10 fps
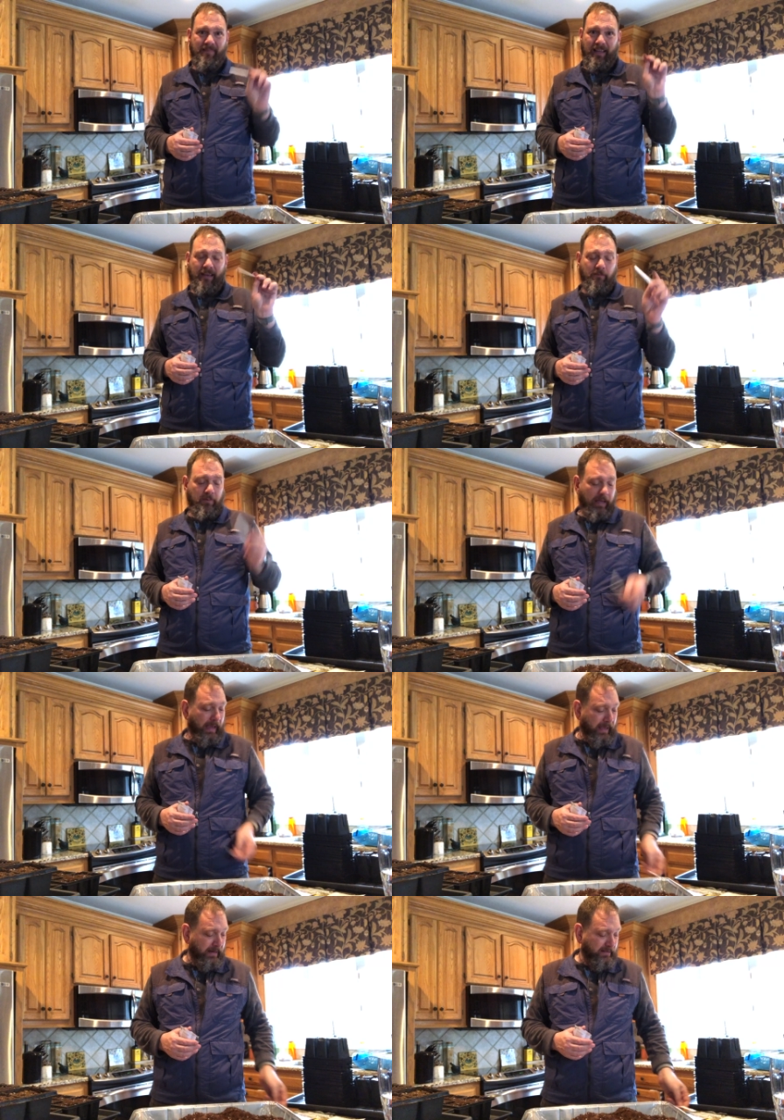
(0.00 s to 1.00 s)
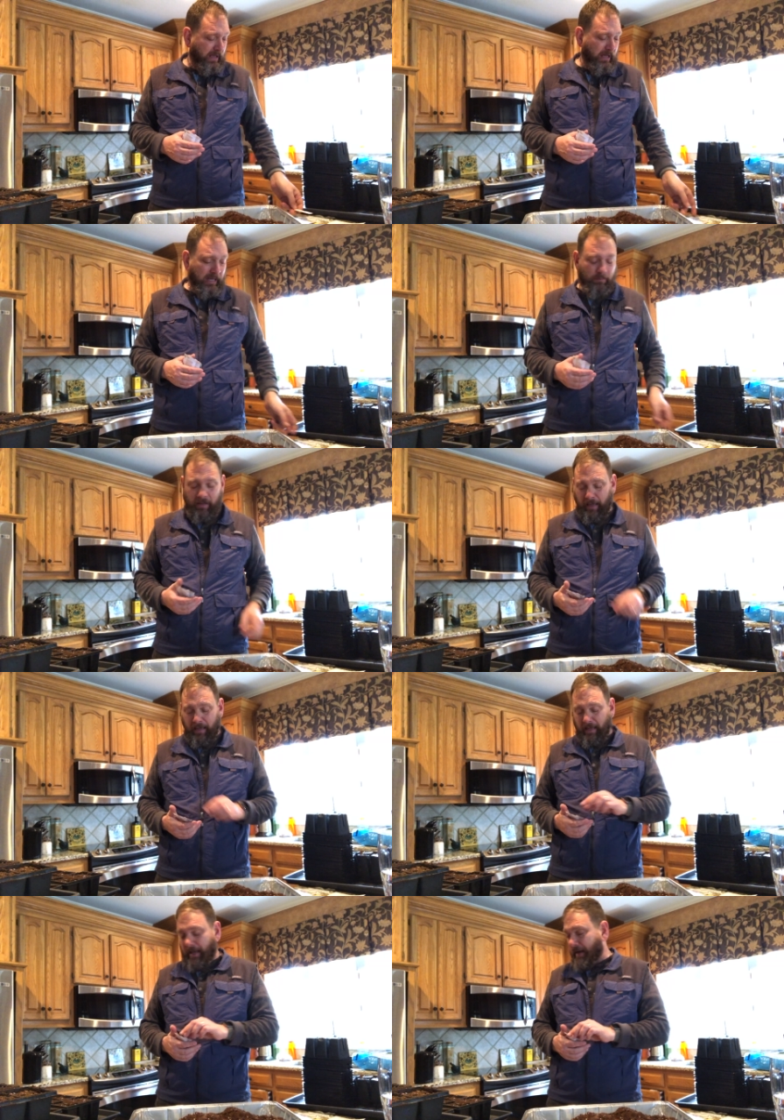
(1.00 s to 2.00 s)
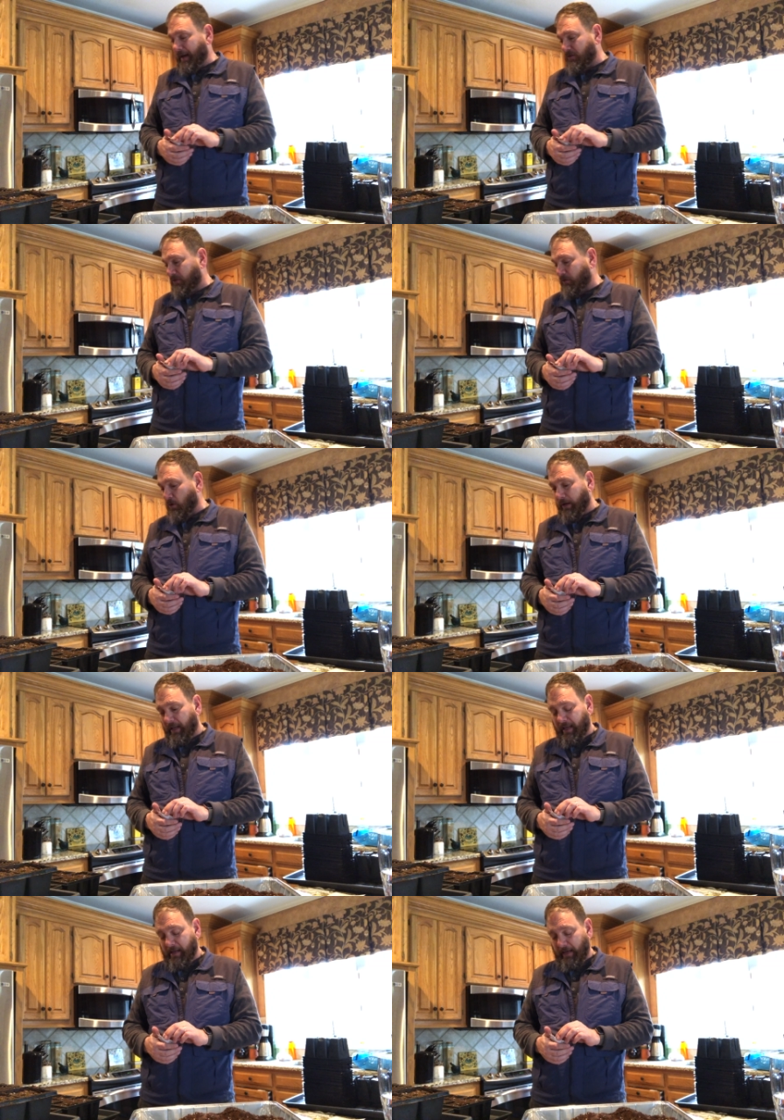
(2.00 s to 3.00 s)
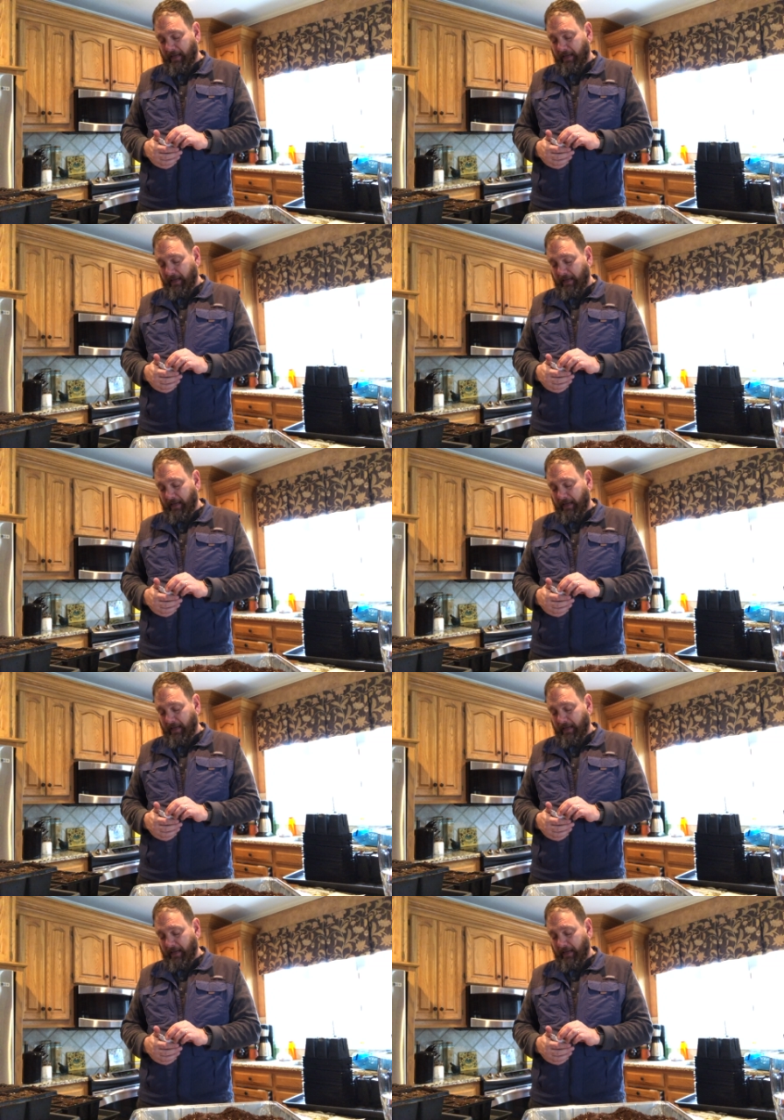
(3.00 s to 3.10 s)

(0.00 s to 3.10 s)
I have them ahead of time, and I just go ahead